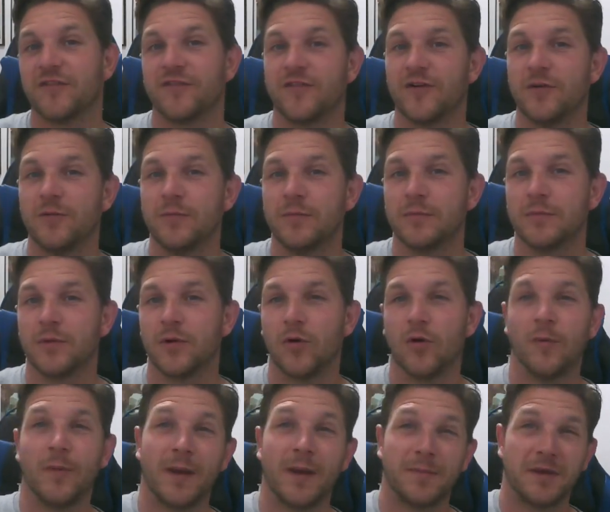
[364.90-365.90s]
film, or
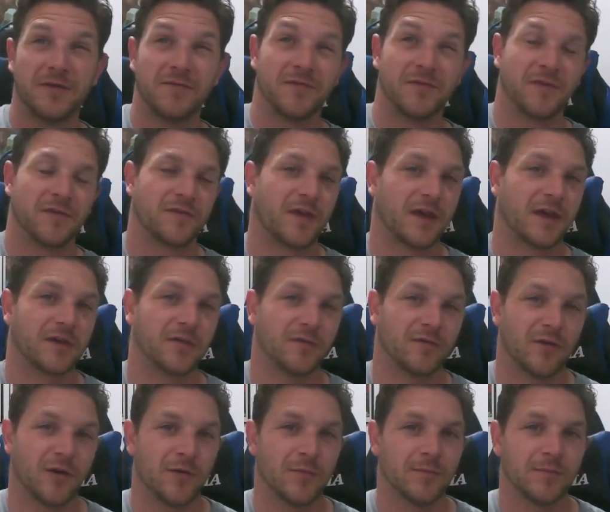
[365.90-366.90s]
maybe even the second
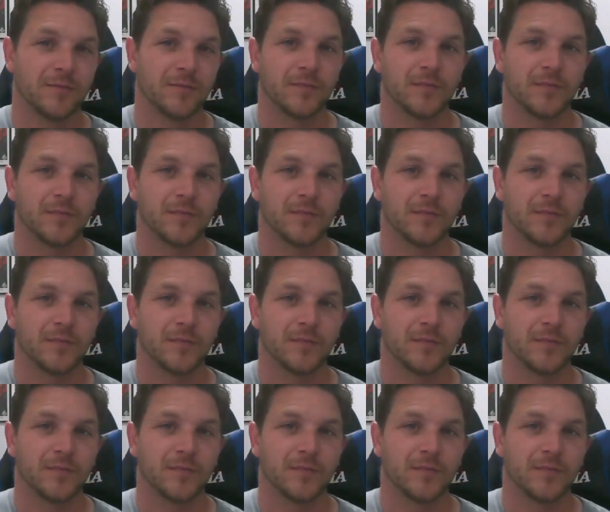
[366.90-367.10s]
film.